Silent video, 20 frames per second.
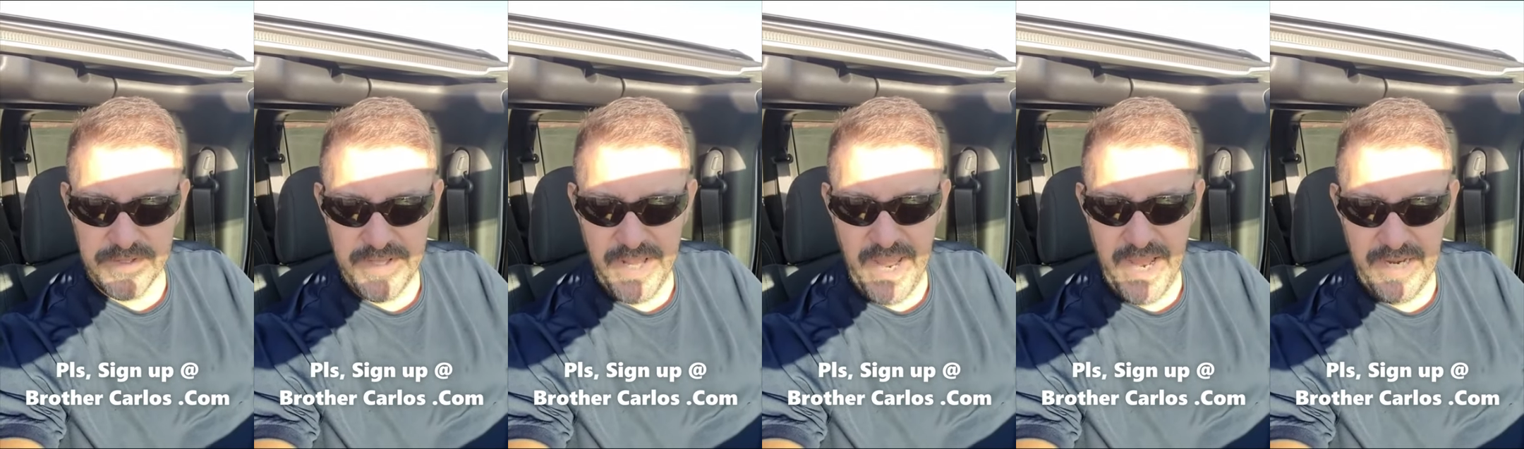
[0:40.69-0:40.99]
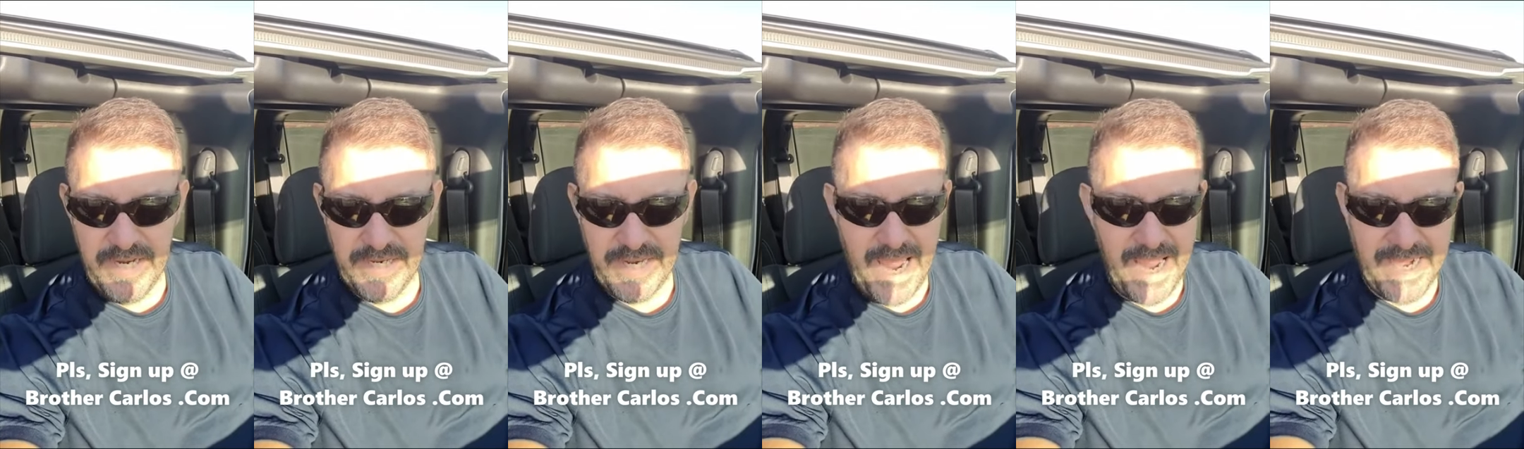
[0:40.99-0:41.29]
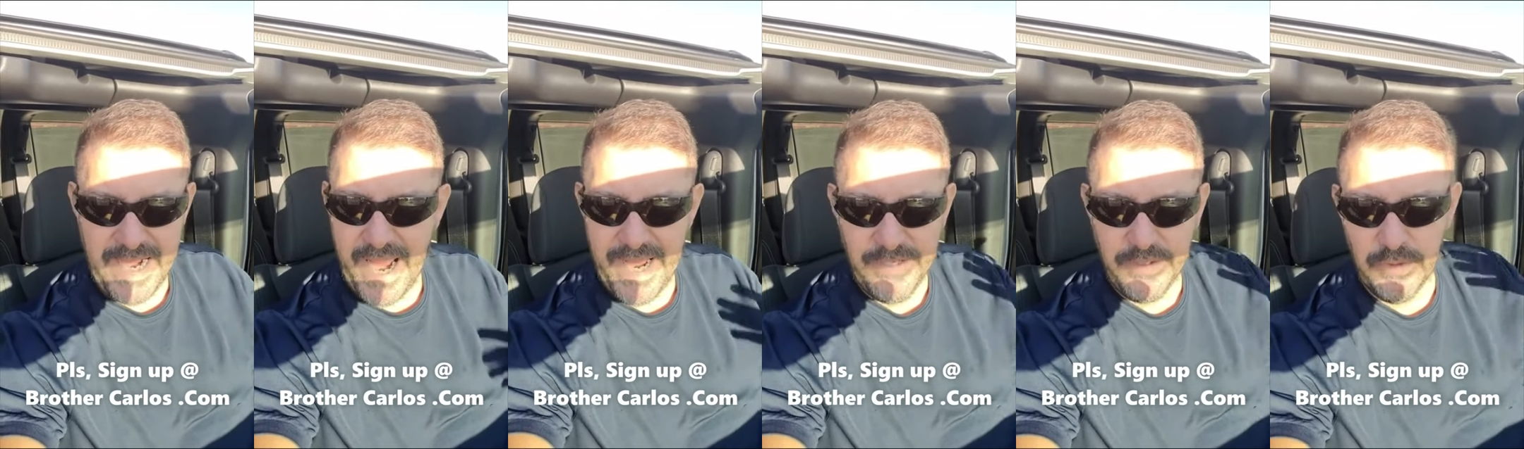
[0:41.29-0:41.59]
daily,
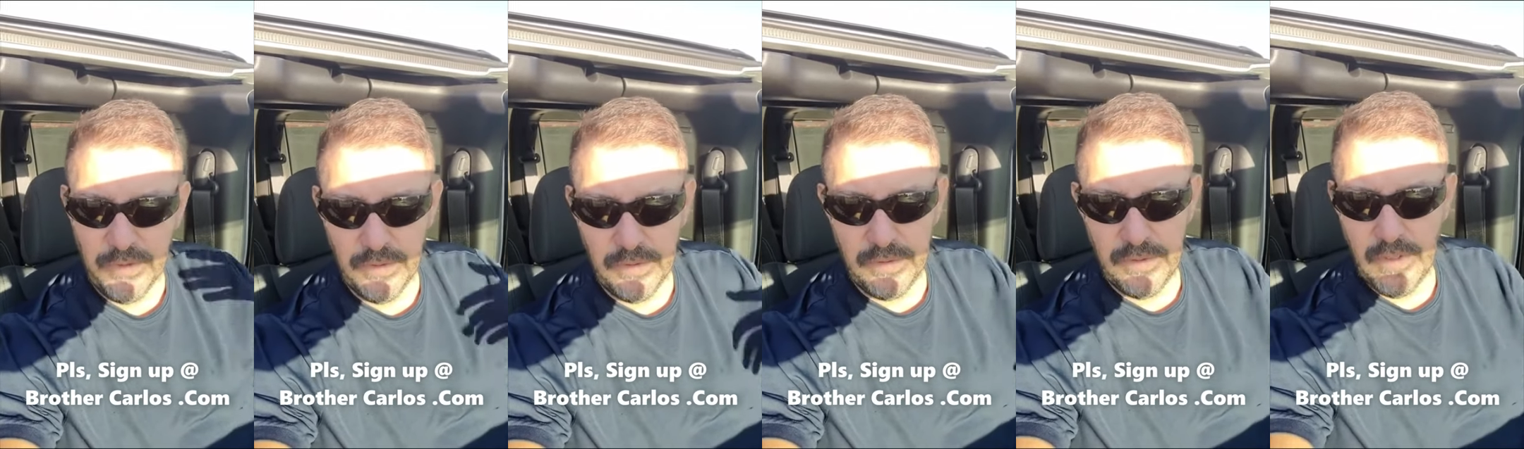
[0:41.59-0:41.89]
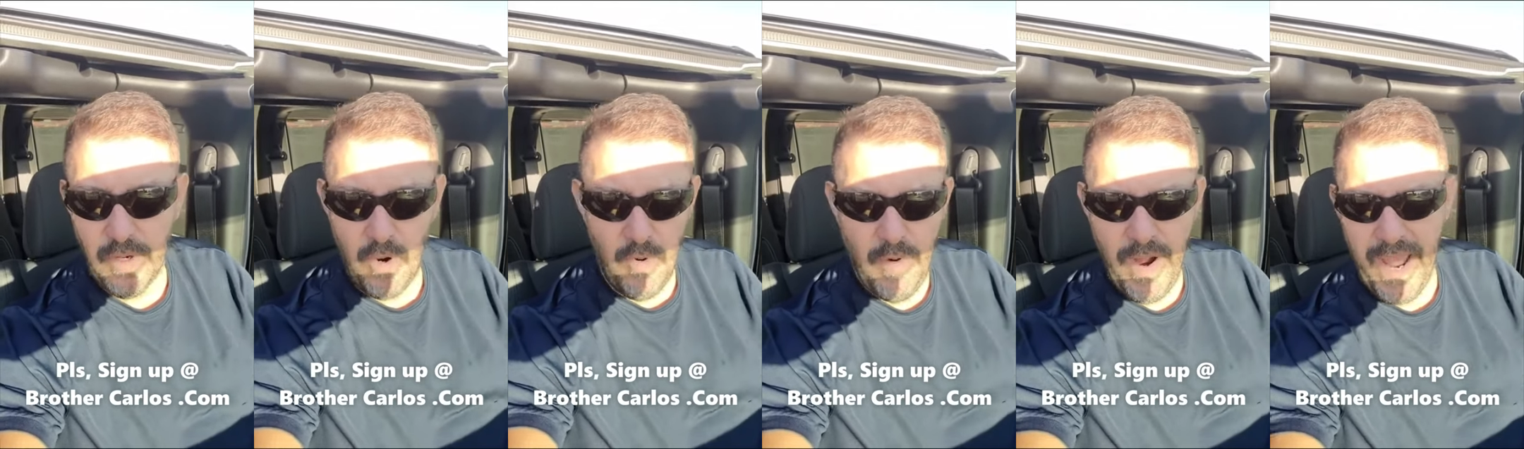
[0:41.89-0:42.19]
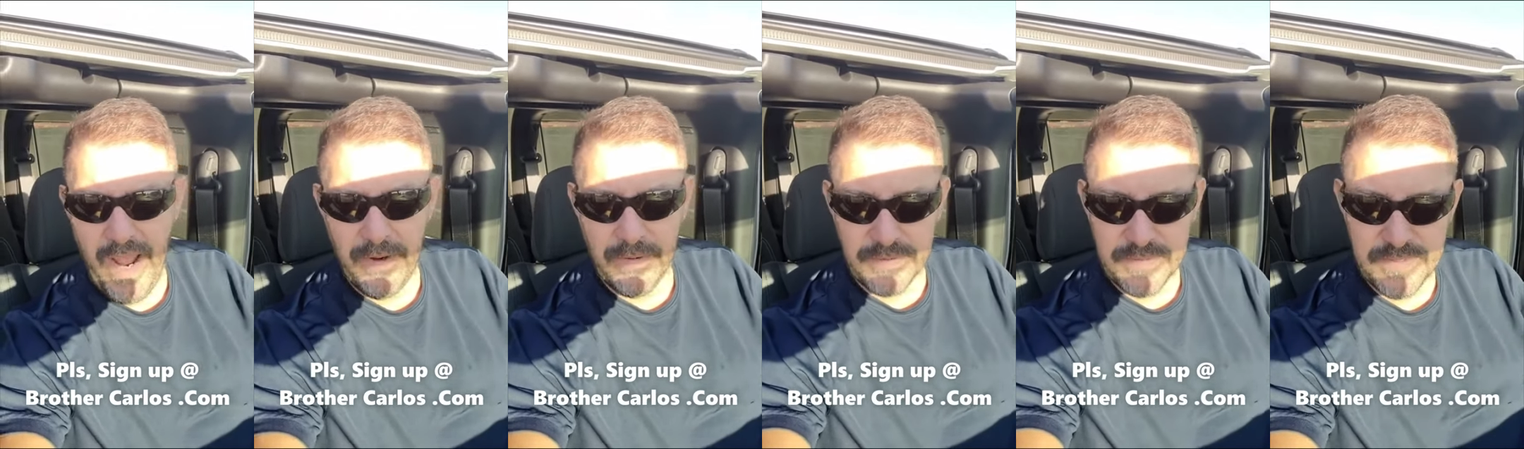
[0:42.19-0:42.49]
like I do? Who
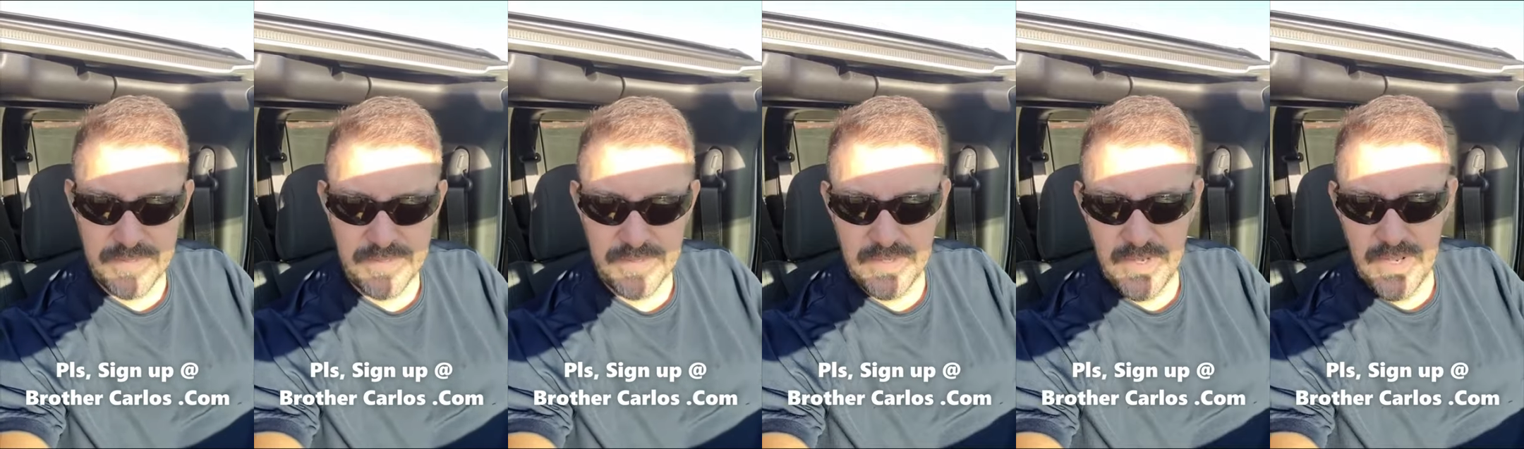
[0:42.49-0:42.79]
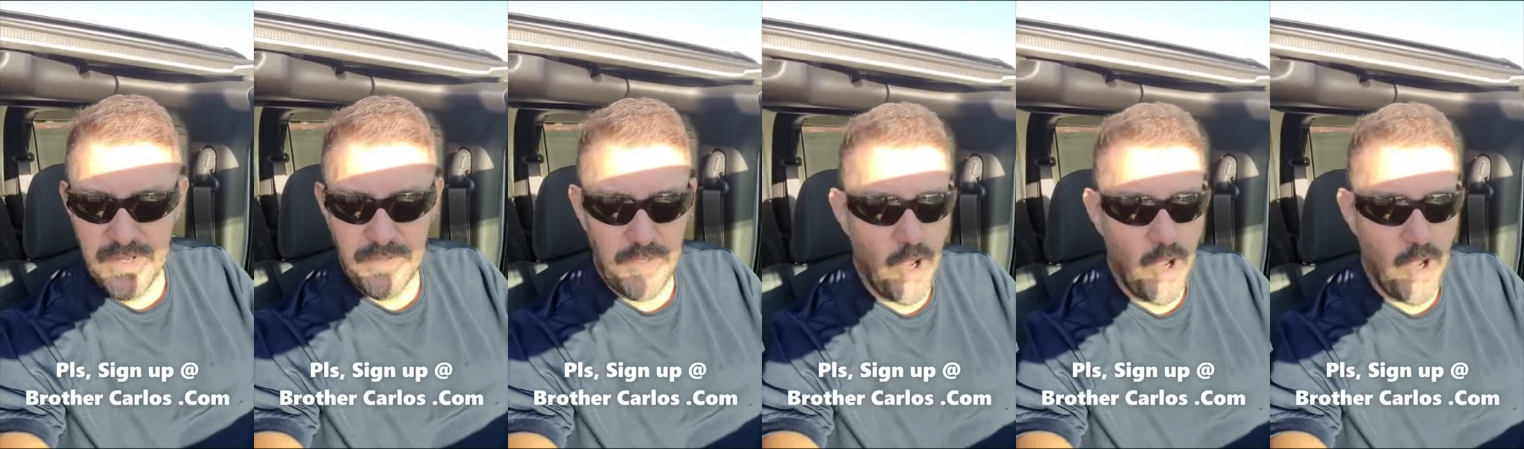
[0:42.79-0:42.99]
else?